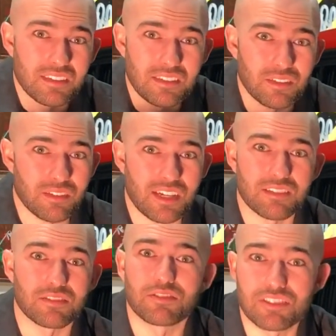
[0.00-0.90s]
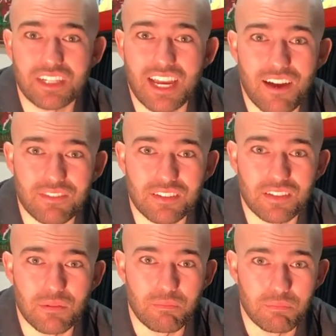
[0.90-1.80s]
You guys, you're just going to have
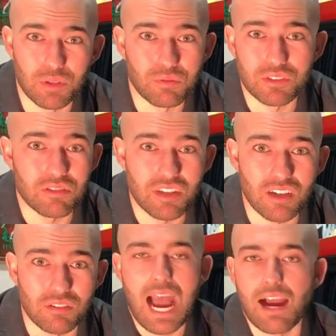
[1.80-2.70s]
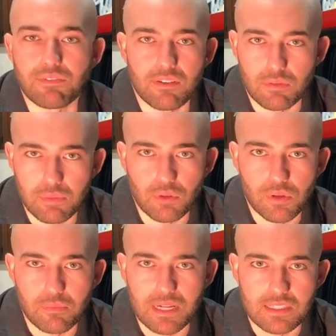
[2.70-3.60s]
to build one yourself. I've never built
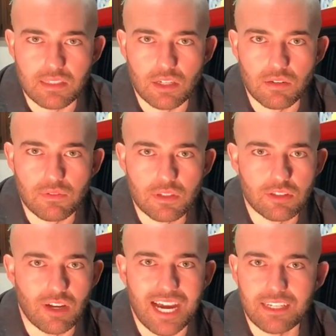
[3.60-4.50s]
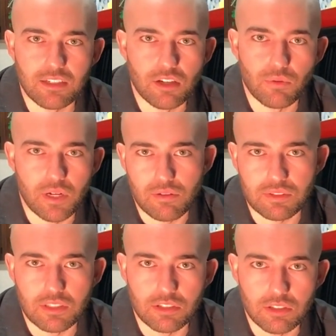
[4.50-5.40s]
one myself, so I didn't know what I was
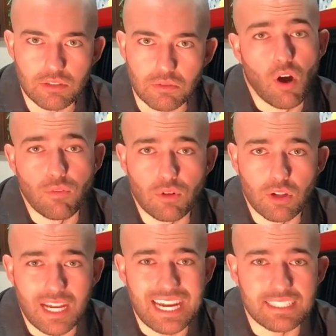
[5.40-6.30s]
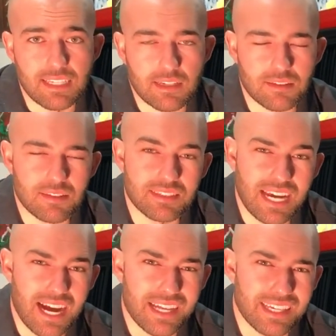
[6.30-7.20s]
going to do. Overall, I had to take it to this
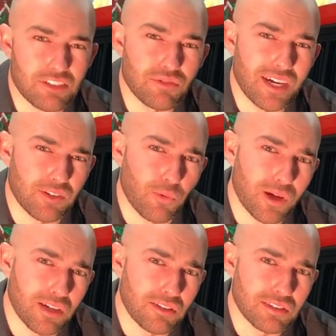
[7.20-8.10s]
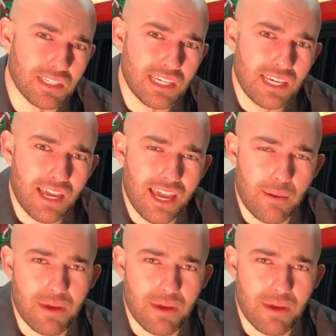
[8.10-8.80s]
guy that knew how to weld. And